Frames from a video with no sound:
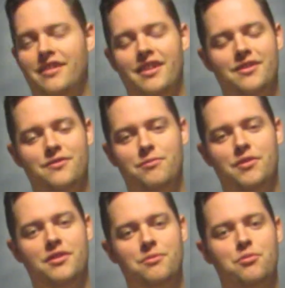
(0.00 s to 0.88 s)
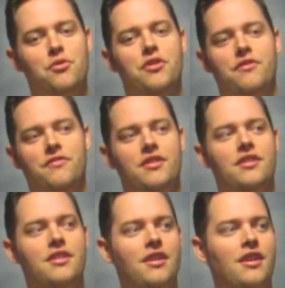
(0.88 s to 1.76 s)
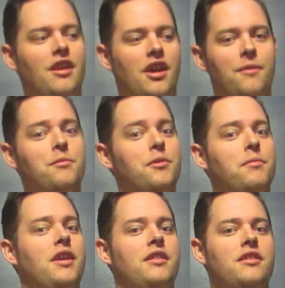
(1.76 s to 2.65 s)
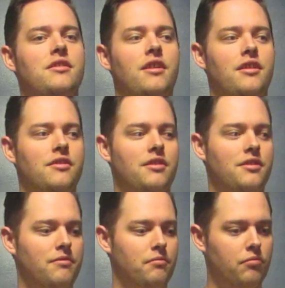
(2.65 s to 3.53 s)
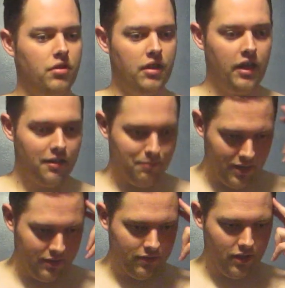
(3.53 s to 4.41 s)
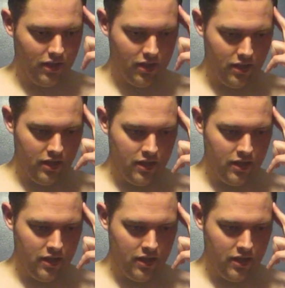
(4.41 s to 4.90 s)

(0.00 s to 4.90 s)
Thanks for being supportive and helping me make these changes. It's really like mentally,